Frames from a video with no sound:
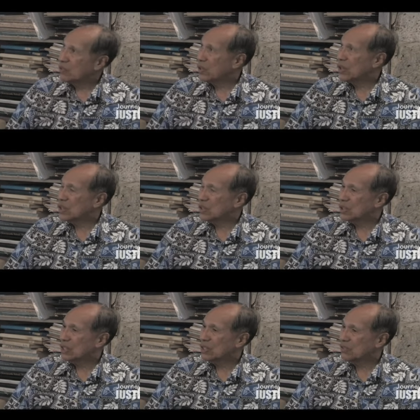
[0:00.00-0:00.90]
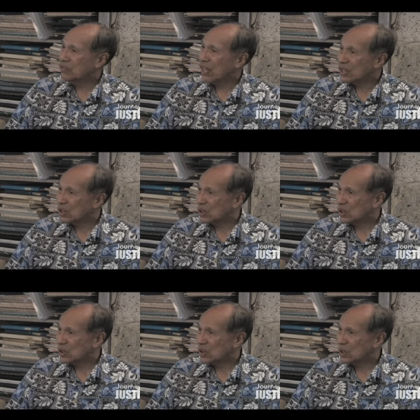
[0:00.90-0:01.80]
Hawaiian Center of
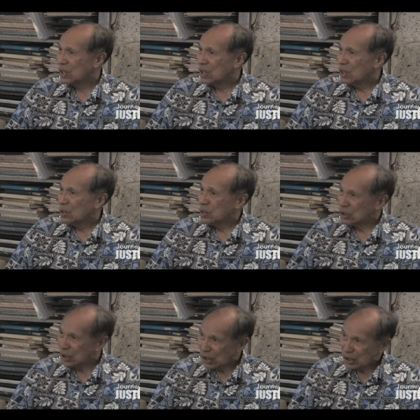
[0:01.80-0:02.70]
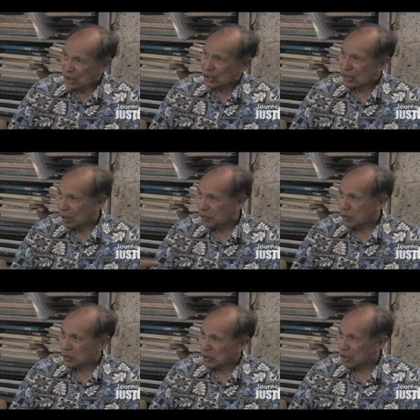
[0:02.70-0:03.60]
Excellence, which he had
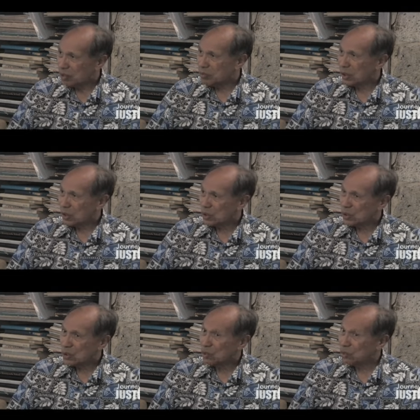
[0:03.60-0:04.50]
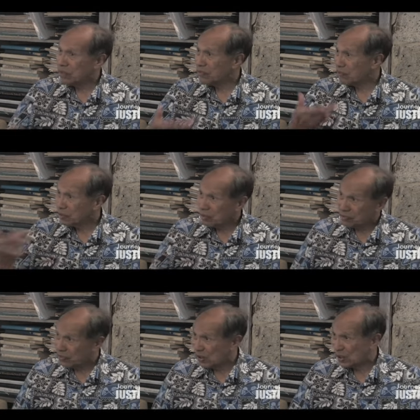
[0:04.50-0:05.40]
established in the medical school with federal
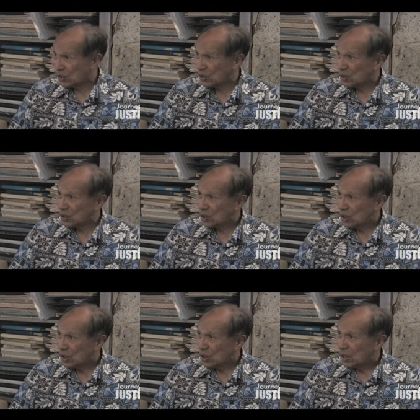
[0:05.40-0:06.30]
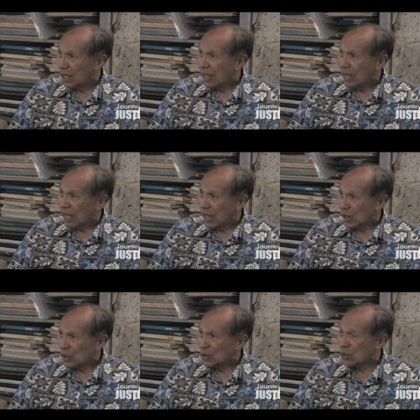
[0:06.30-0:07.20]
funds. Okay.
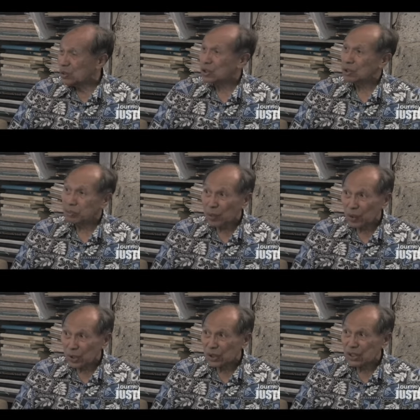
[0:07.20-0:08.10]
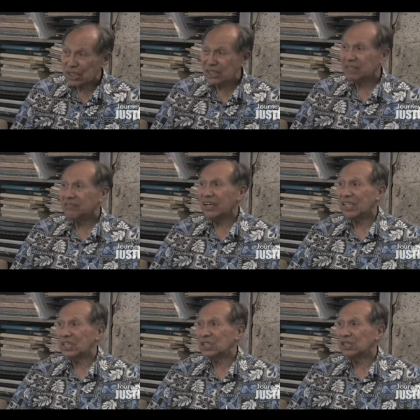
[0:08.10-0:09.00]
To support
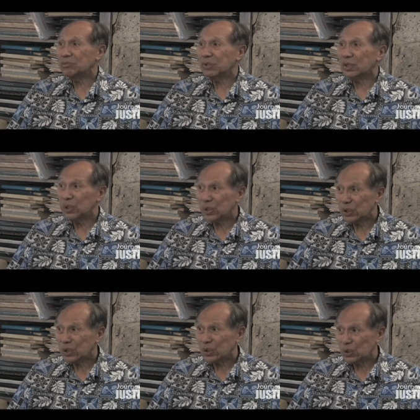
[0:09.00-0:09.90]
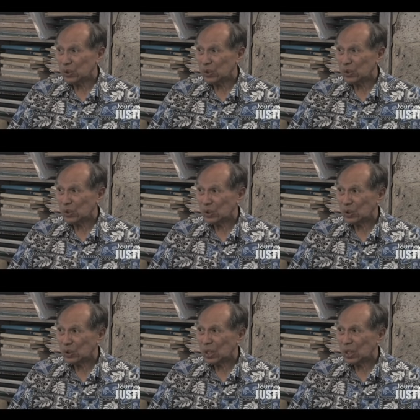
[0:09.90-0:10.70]
disadvantaged minority students.